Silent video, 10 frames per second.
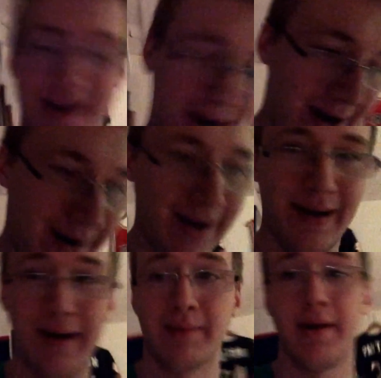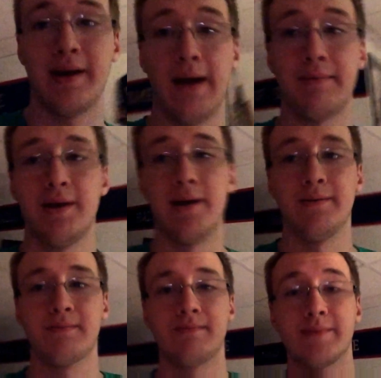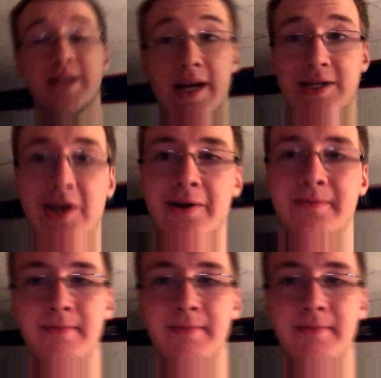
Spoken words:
all right. I'm gonna see you guys later.